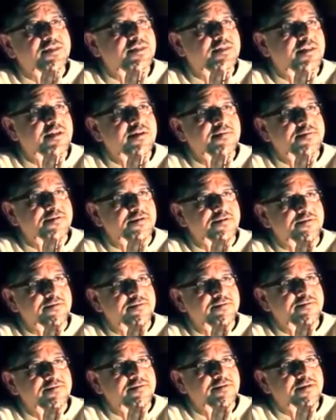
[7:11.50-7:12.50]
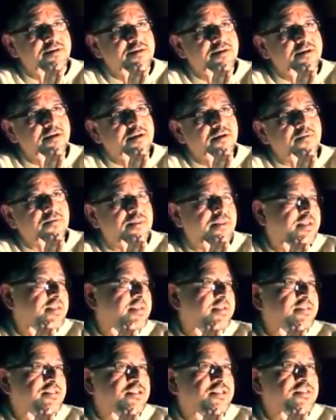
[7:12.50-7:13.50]
Jesus loves you. When they
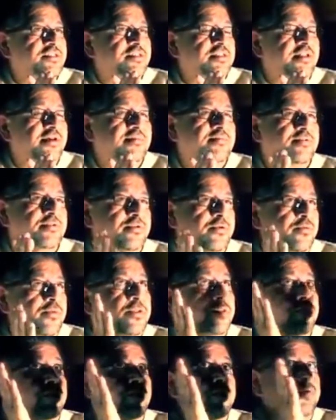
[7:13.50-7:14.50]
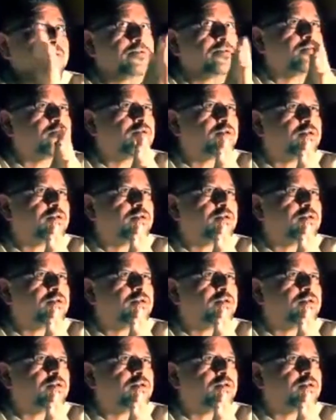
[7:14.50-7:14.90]
said Jesus loves you, the window closed.